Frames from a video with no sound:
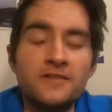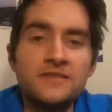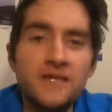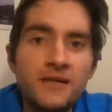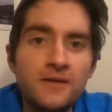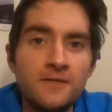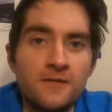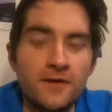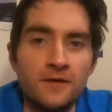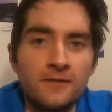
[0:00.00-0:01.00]
second
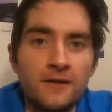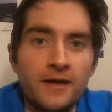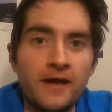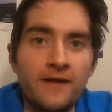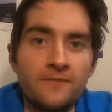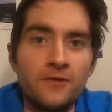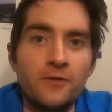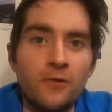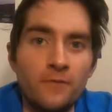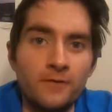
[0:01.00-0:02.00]
thing that I have to
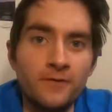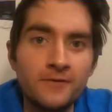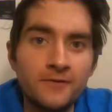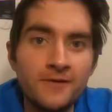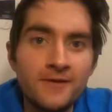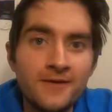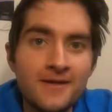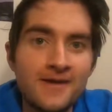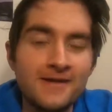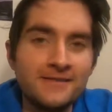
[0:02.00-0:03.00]
go over
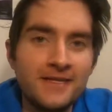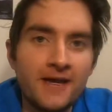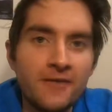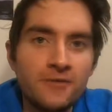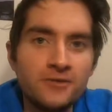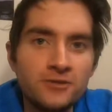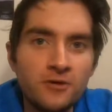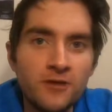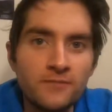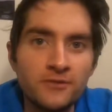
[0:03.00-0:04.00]
is how
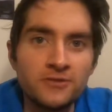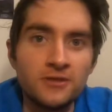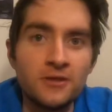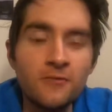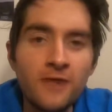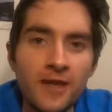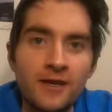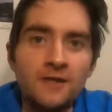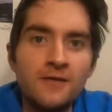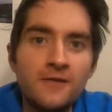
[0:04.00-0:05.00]
astronomers
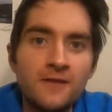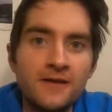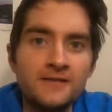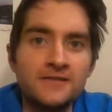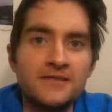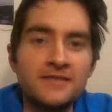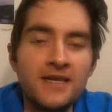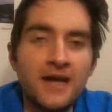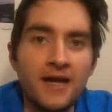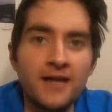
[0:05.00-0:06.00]
locate things in the
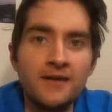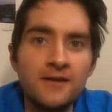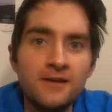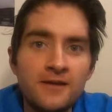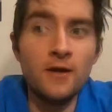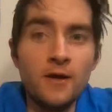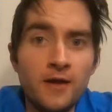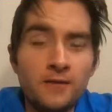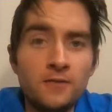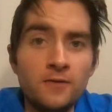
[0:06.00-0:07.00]
sky,
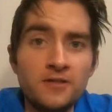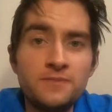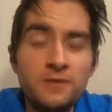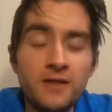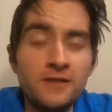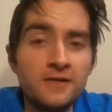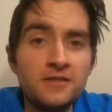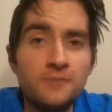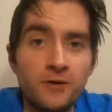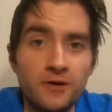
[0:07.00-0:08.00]
and to explain
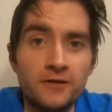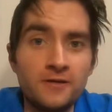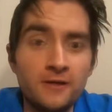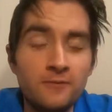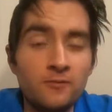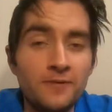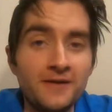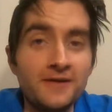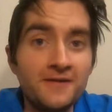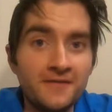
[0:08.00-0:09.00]
this part, it will be
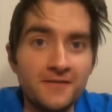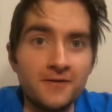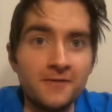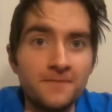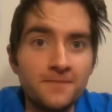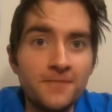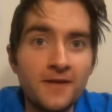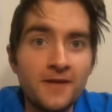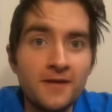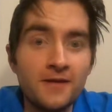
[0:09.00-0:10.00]
easier
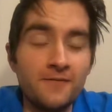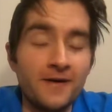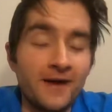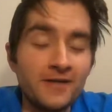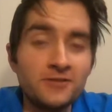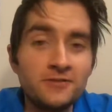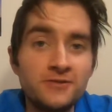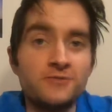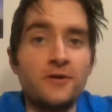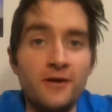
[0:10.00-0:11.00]
if I actually
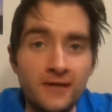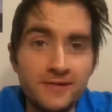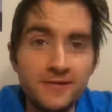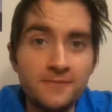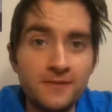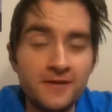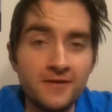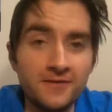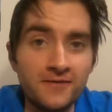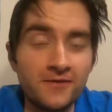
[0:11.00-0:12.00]
draw it,
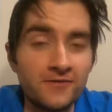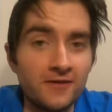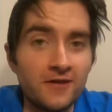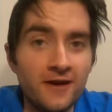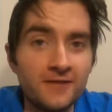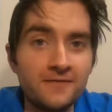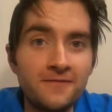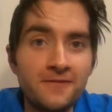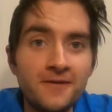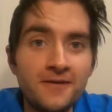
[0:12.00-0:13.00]
because there's a lot
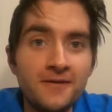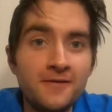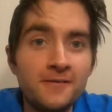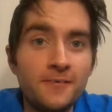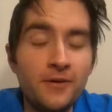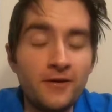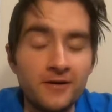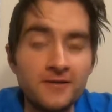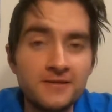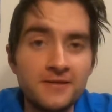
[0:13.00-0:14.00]
of
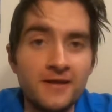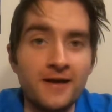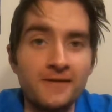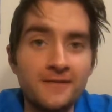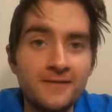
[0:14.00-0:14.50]
parts that